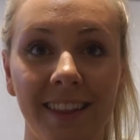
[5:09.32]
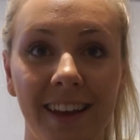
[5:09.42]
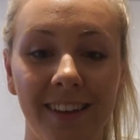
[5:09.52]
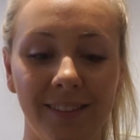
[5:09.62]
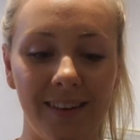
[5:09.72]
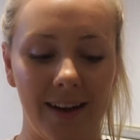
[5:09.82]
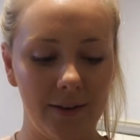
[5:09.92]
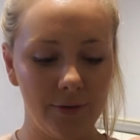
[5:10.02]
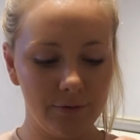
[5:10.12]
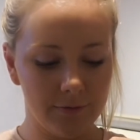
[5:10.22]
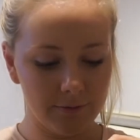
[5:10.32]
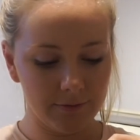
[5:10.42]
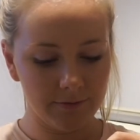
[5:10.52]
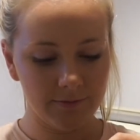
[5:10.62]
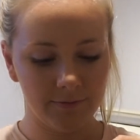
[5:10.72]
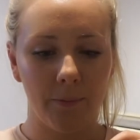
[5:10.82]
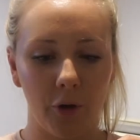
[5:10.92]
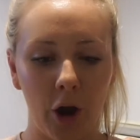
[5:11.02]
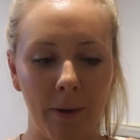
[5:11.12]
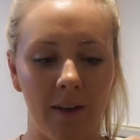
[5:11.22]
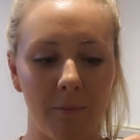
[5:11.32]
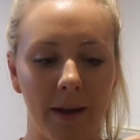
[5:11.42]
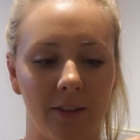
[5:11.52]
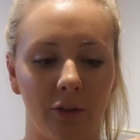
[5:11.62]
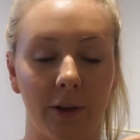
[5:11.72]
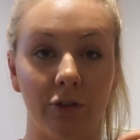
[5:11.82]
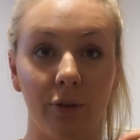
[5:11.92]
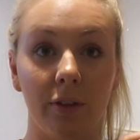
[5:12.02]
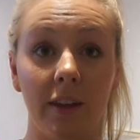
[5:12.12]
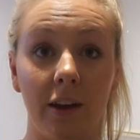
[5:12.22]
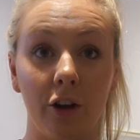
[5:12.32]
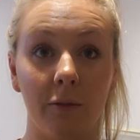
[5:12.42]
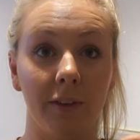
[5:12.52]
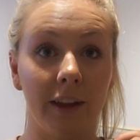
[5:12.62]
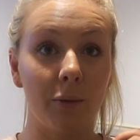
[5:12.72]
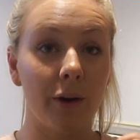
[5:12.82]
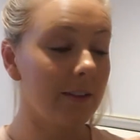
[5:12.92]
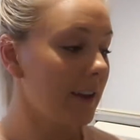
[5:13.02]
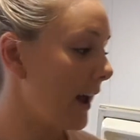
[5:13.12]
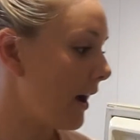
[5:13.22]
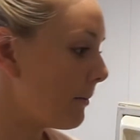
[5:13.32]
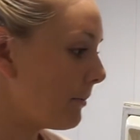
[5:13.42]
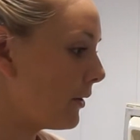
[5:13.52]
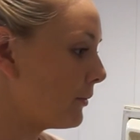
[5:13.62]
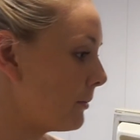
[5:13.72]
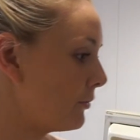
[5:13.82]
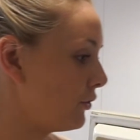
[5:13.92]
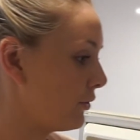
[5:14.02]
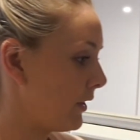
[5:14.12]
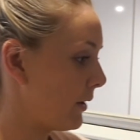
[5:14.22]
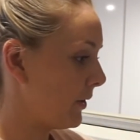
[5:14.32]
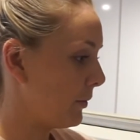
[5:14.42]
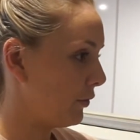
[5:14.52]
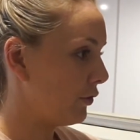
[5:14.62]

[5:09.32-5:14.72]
There's one. Ooh, I hope I haven't made this one too thin. Hopefully it works out, but I'm sure that we will